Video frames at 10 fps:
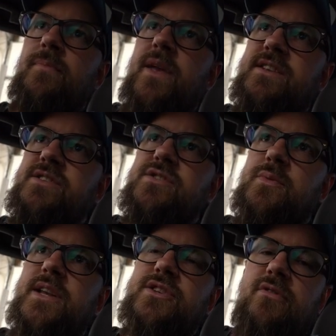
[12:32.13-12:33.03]
It's a
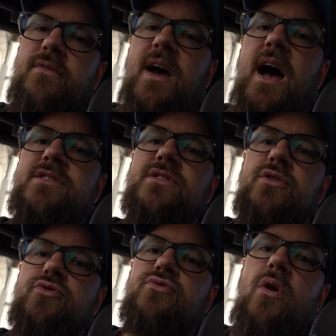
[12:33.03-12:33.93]
switcher if it has a
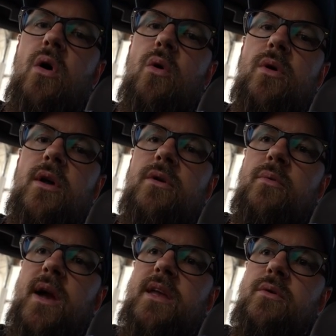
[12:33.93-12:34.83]
control
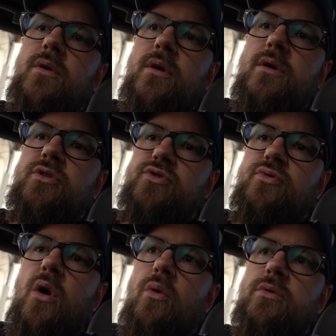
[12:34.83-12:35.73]
where you can
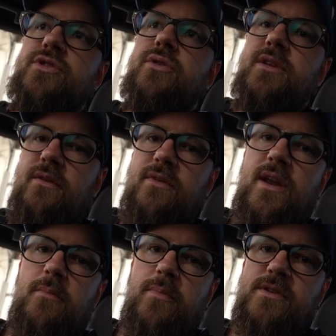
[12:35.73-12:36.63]
control two different
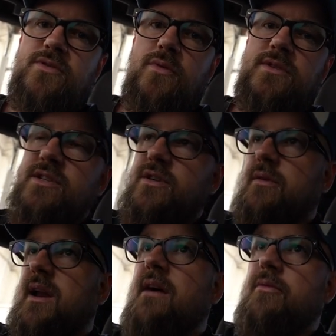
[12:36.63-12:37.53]
input sources. You
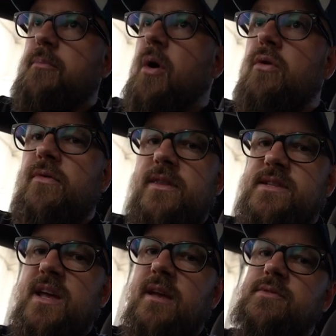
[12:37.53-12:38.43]
can have them both at the
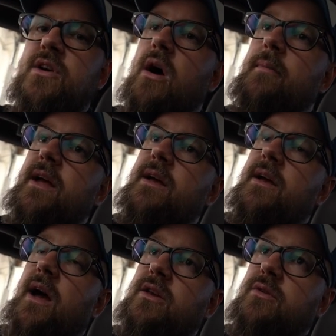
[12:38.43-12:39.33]
same time,
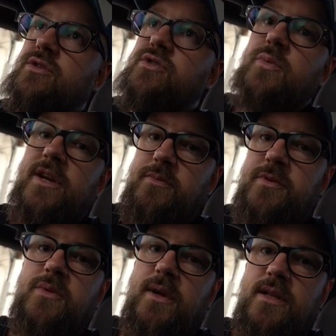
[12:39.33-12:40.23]
and you can switch
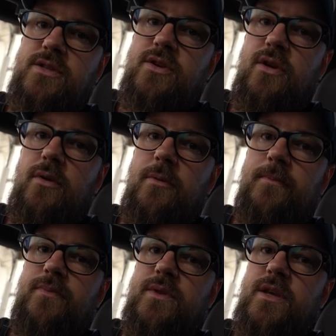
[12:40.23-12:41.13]
between the two.
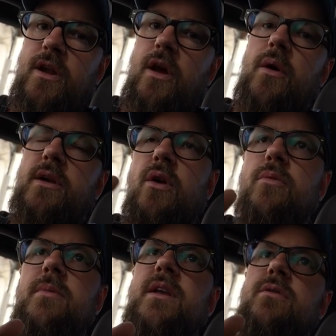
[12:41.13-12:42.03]
You know, I
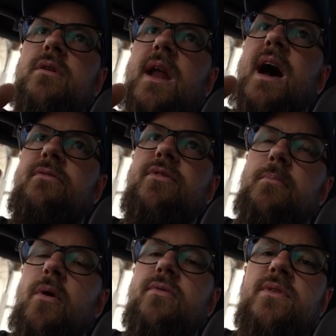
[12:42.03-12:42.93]
don't mean you can have them
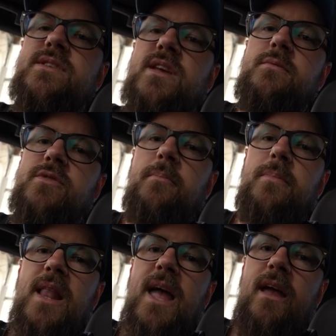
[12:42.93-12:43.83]
both at the same time
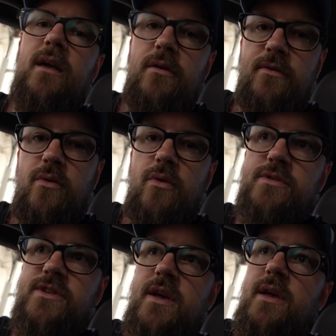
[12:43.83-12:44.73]
playing, of
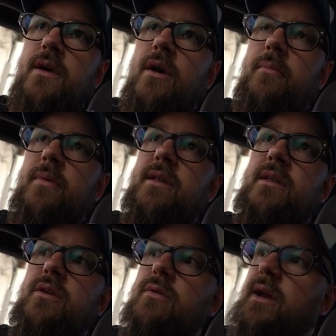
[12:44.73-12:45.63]
course. I mean
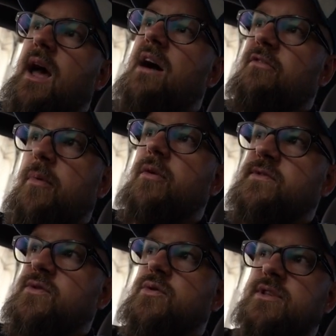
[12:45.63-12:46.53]
that you can have both
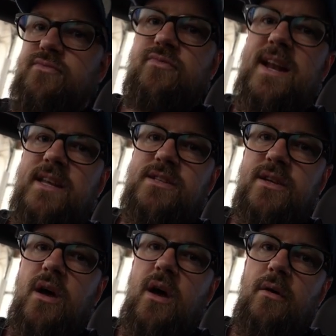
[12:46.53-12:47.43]
sources ready to
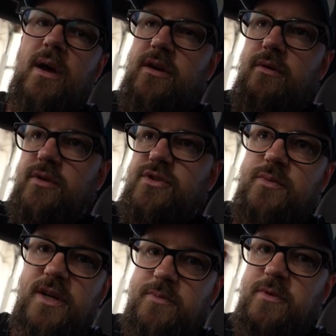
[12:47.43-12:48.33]
go and you can
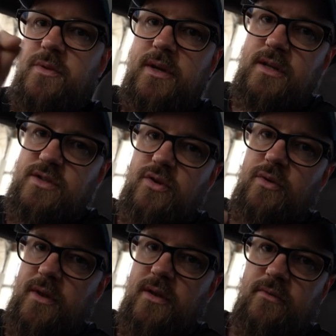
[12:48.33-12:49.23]
switch between the two
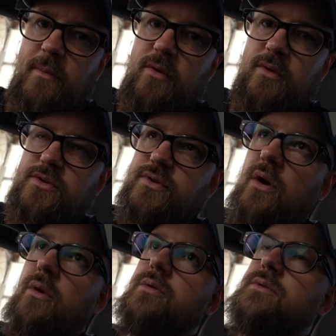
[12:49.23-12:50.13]
with a remote control.